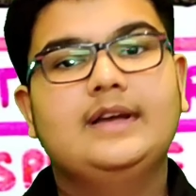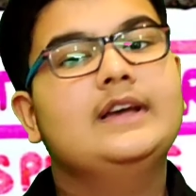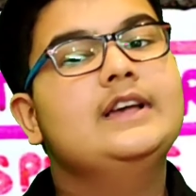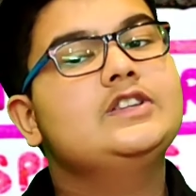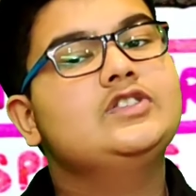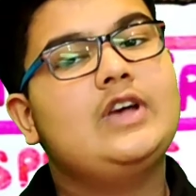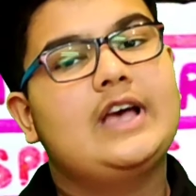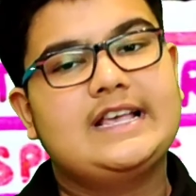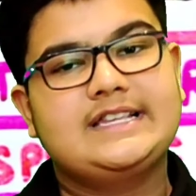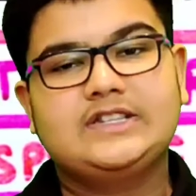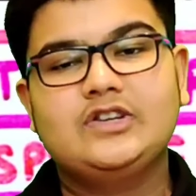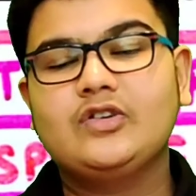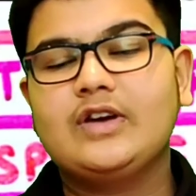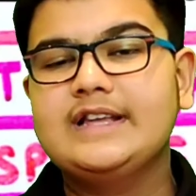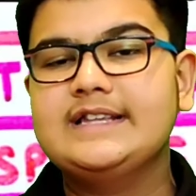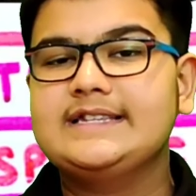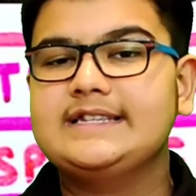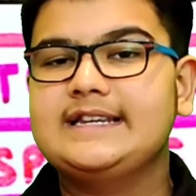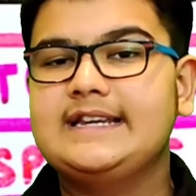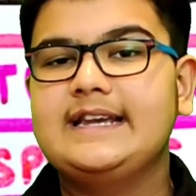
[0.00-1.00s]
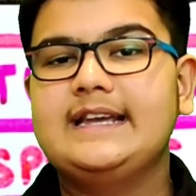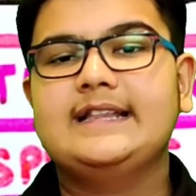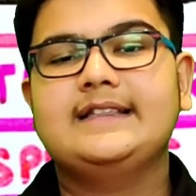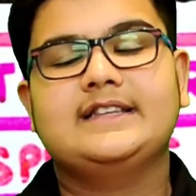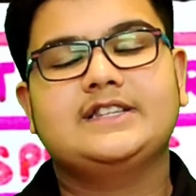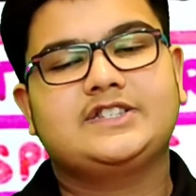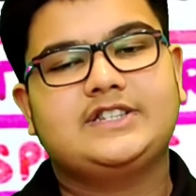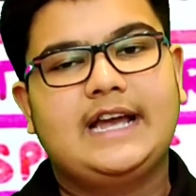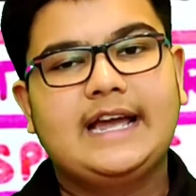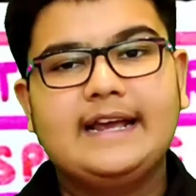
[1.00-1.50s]
So as you can see in
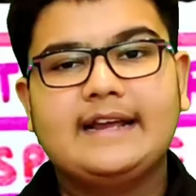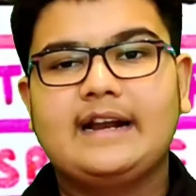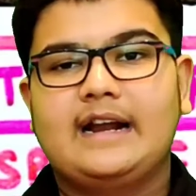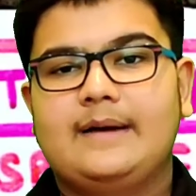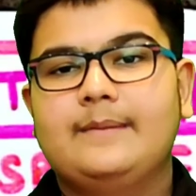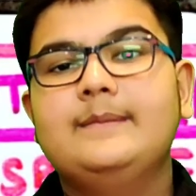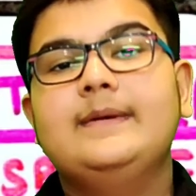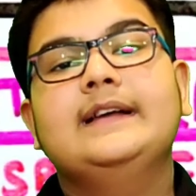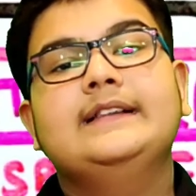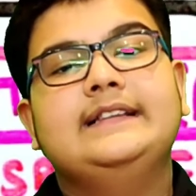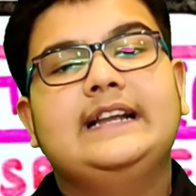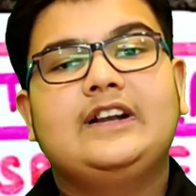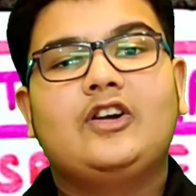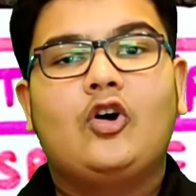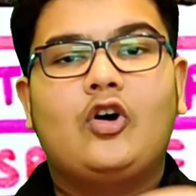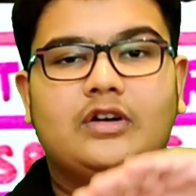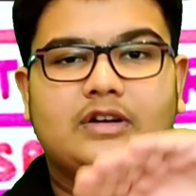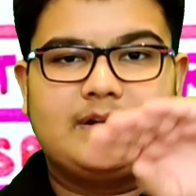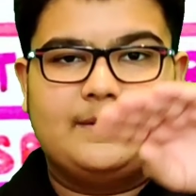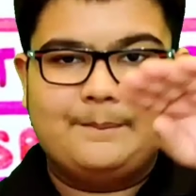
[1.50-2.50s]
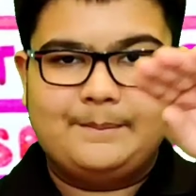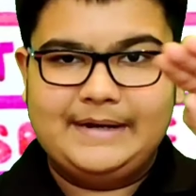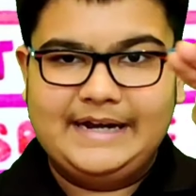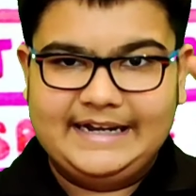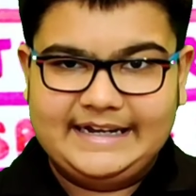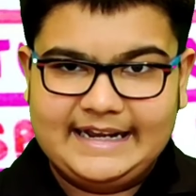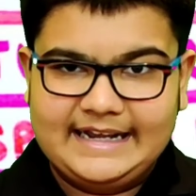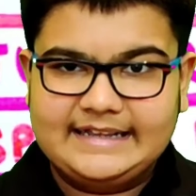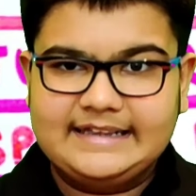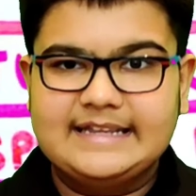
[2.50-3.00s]
this diagram, that on
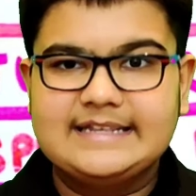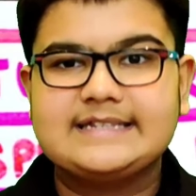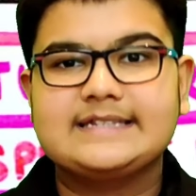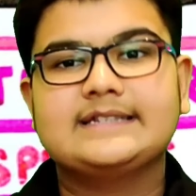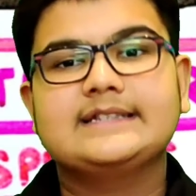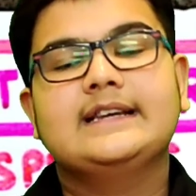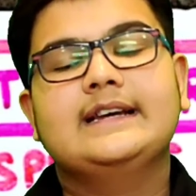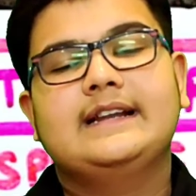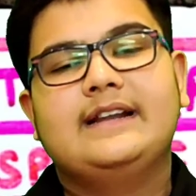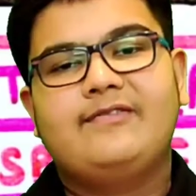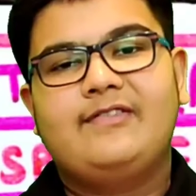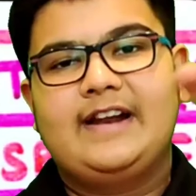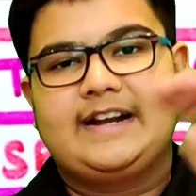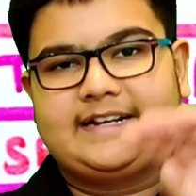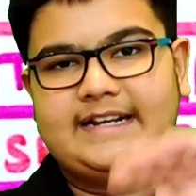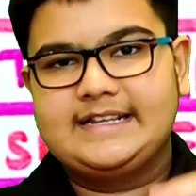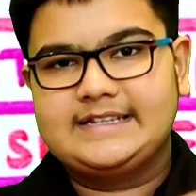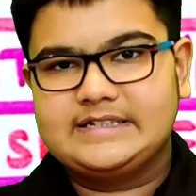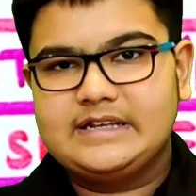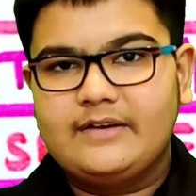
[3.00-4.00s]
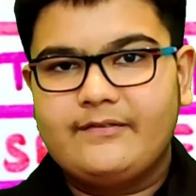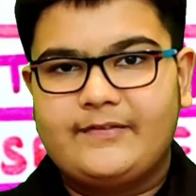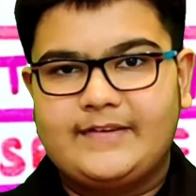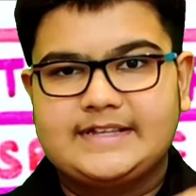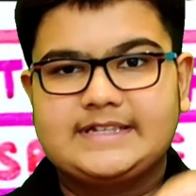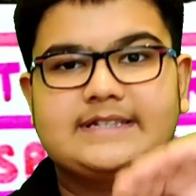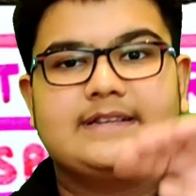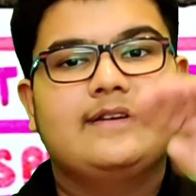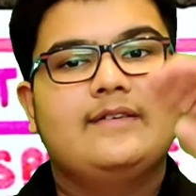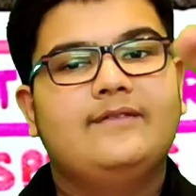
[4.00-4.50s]
completing this reflecting
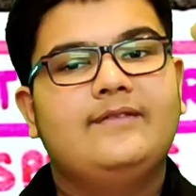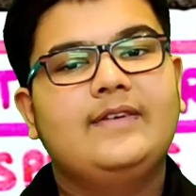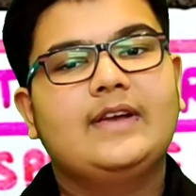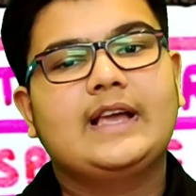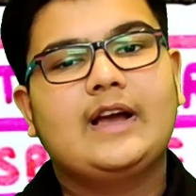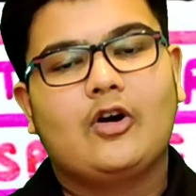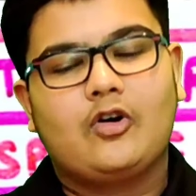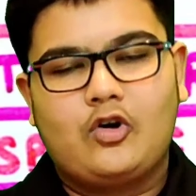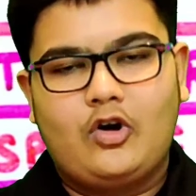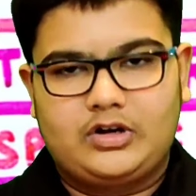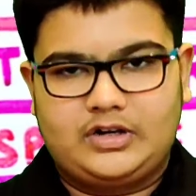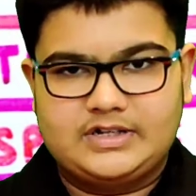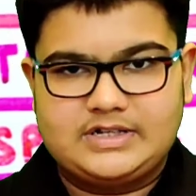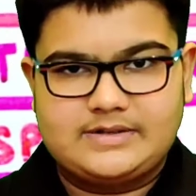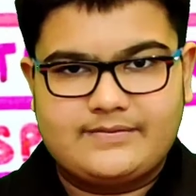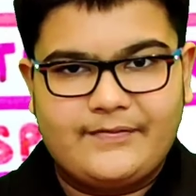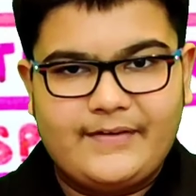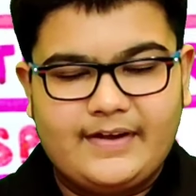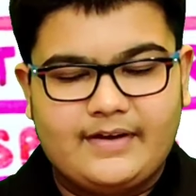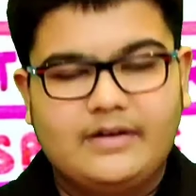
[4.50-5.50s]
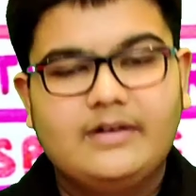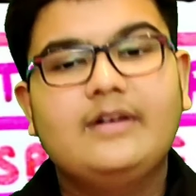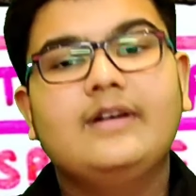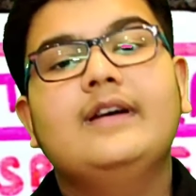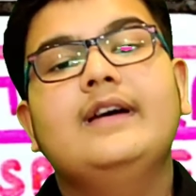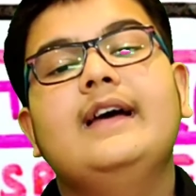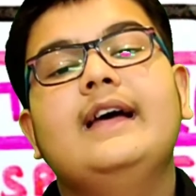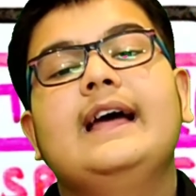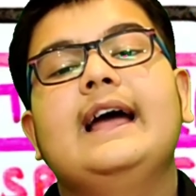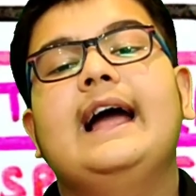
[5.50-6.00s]
surface, we got a sphere,
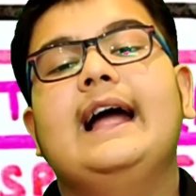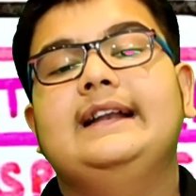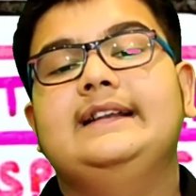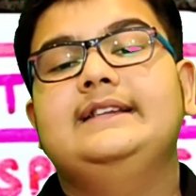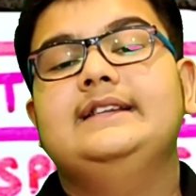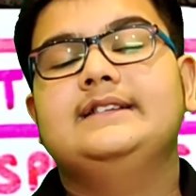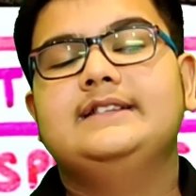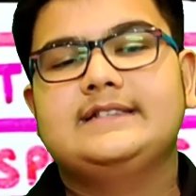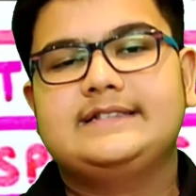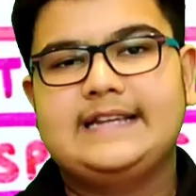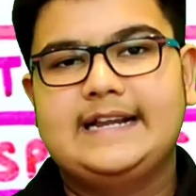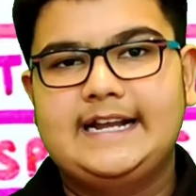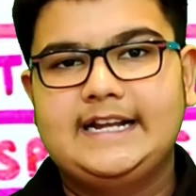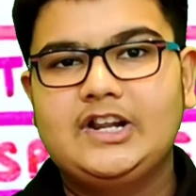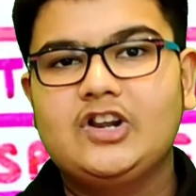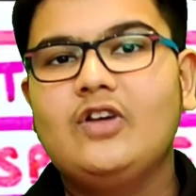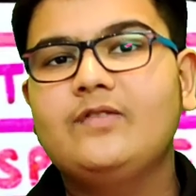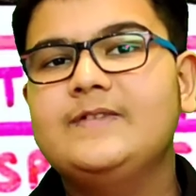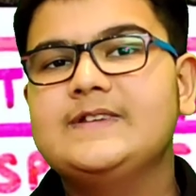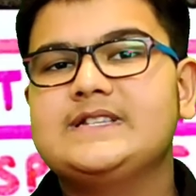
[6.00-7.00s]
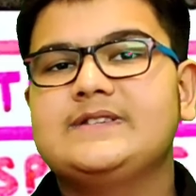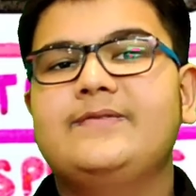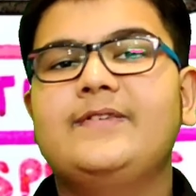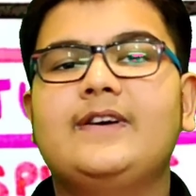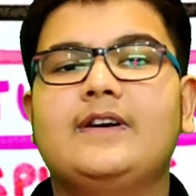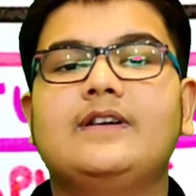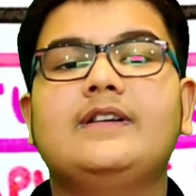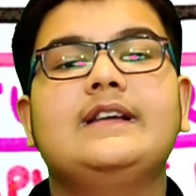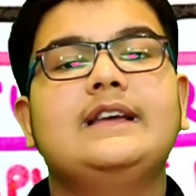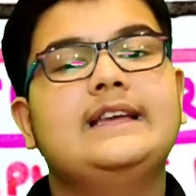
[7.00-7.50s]
and the center of the
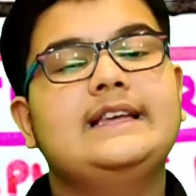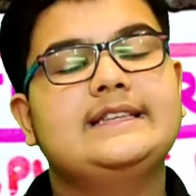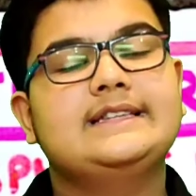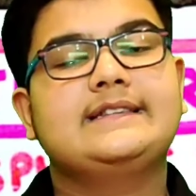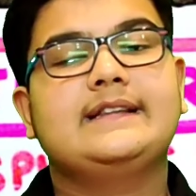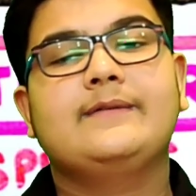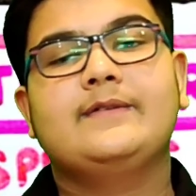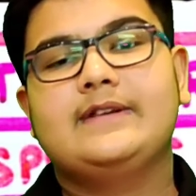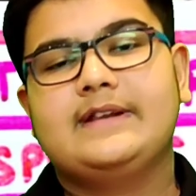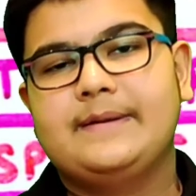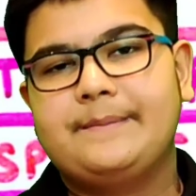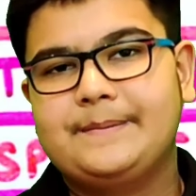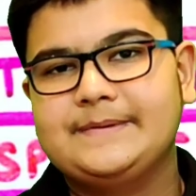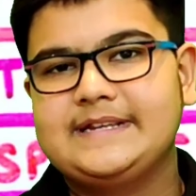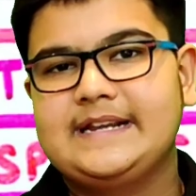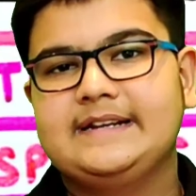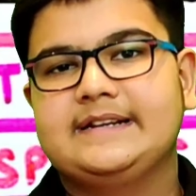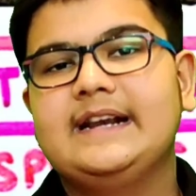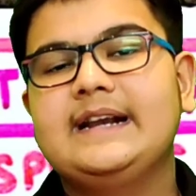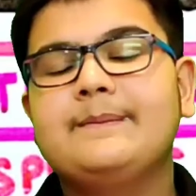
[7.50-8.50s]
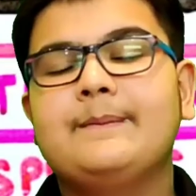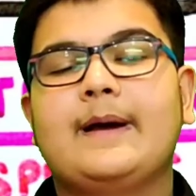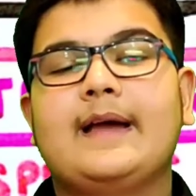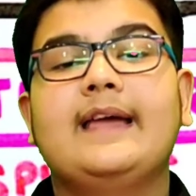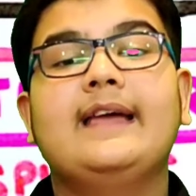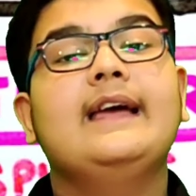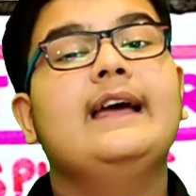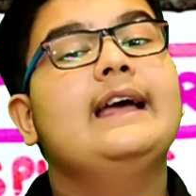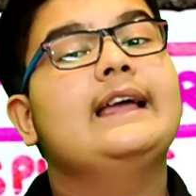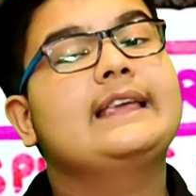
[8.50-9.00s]
sphere is represented
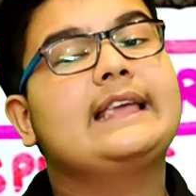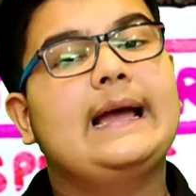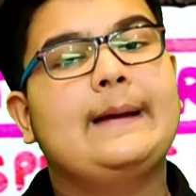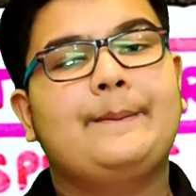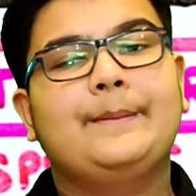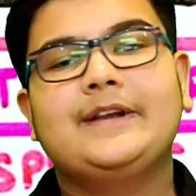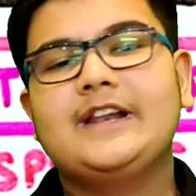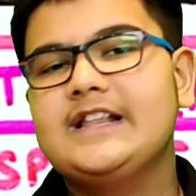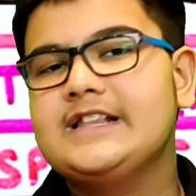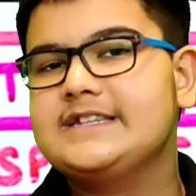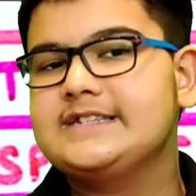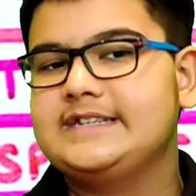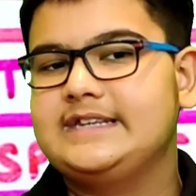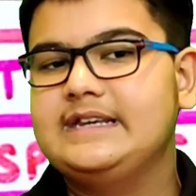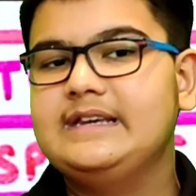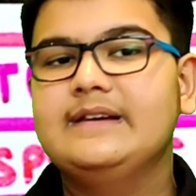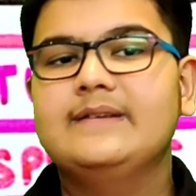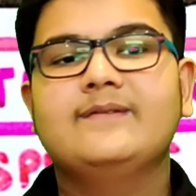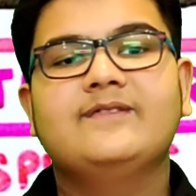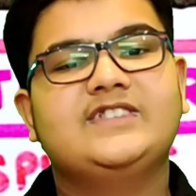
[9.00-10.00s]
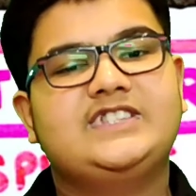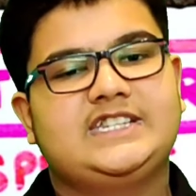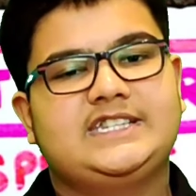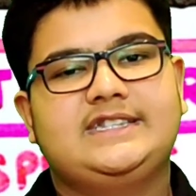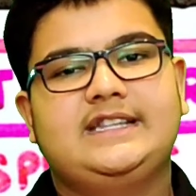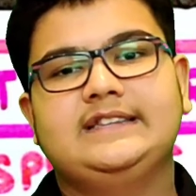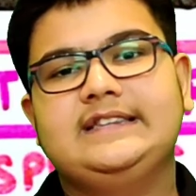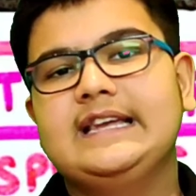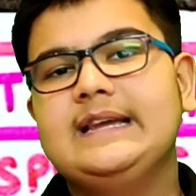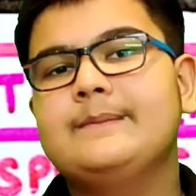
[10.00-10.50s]
by capital C, which is
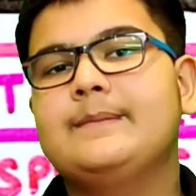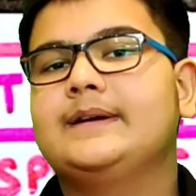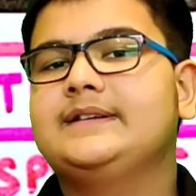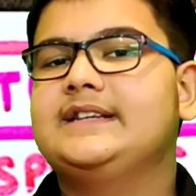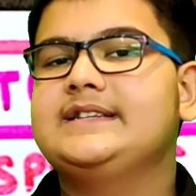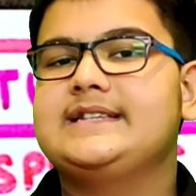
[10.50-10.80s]
nothing but the